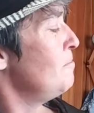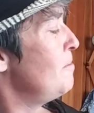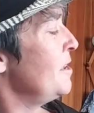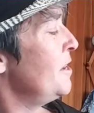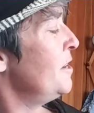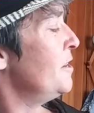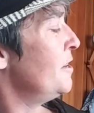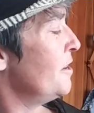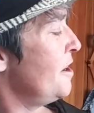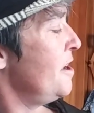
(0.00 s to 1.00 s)
a
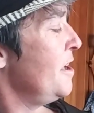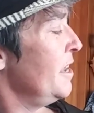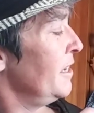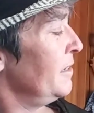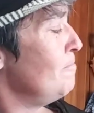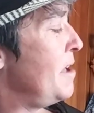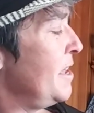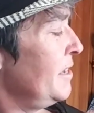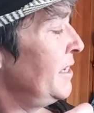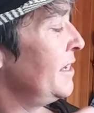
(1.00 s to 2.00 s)

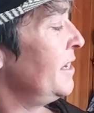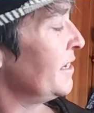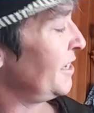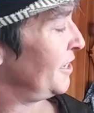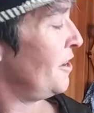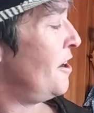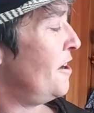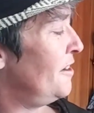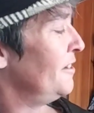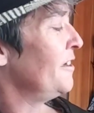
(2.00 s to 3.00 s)
beer, sing a
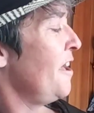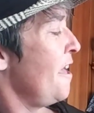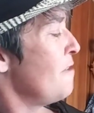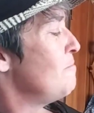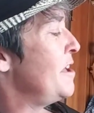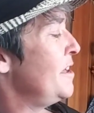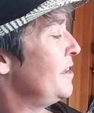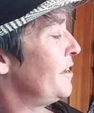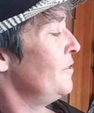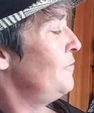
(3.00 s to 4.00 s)
song,
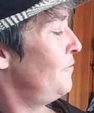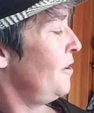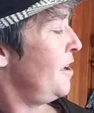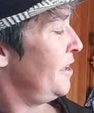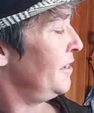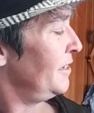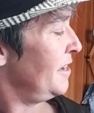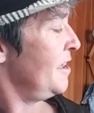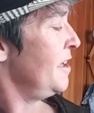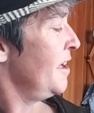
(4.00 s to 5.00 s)
make a
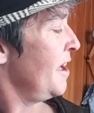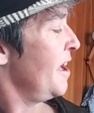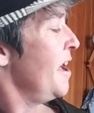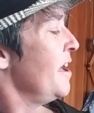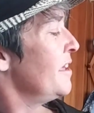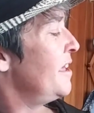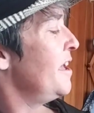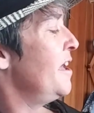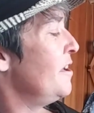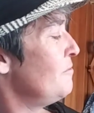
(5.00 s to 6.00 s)
friend.
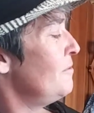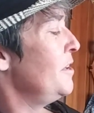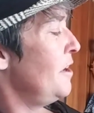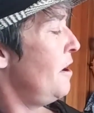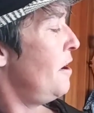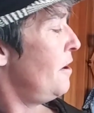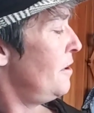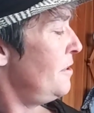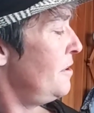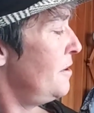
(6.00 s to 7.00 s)
Can't we
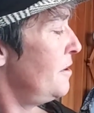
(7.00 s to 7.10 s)
all